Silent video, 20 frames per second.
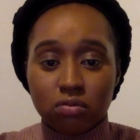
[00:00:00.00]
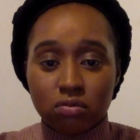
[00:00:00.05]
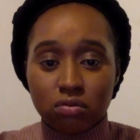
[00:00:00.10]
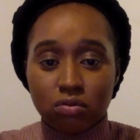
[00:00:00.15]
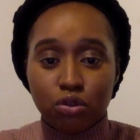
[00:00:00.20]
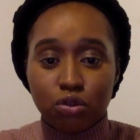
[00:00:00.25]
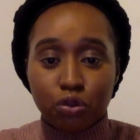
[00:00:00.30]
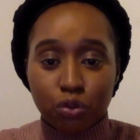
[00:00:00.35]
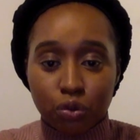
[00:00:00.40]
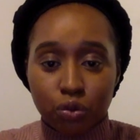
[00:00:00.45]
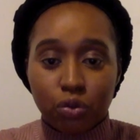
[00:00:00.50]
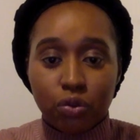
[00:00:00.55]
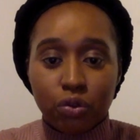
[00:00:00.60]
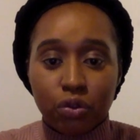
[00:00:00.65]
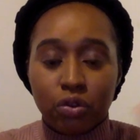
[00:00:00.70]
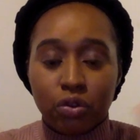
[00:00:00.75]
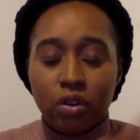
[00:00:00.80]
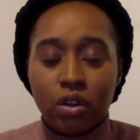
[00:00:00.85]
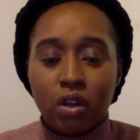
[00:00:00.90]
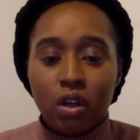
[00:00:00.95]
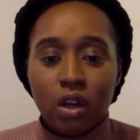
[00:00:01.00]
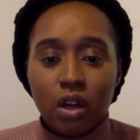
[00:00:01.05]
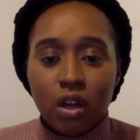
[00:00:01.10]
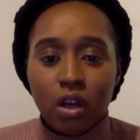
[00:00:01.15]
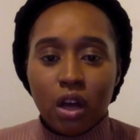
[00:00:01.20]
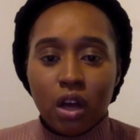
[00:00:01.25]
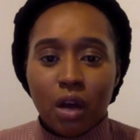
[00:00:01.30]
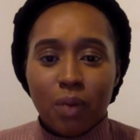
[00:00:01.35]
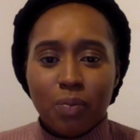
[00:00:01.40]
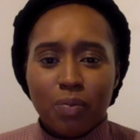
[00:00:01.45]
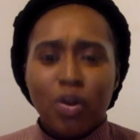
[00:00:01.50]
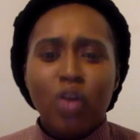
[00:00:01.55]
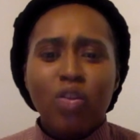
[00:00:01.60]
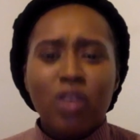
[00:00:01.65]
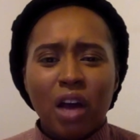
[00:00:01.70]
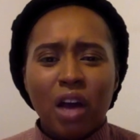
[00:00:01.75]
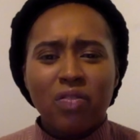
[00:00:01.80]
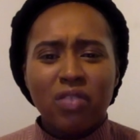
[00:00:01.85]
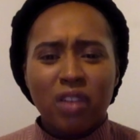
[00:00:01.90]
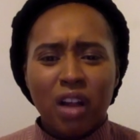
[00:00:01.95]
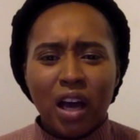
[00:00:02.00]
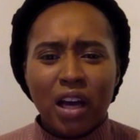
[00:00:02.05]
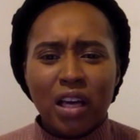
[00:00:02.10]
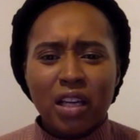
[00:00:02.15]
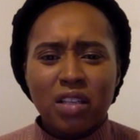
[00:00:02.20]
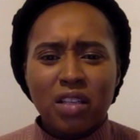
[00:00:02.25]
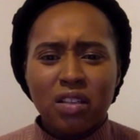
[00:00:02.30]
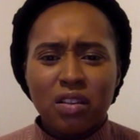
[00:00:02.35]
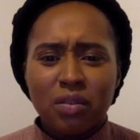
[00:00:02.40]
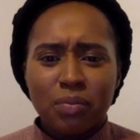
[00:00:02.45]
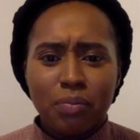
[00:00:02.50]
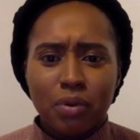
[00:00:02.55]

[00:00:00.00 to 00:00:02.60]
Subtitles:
truth. Not that I've lied,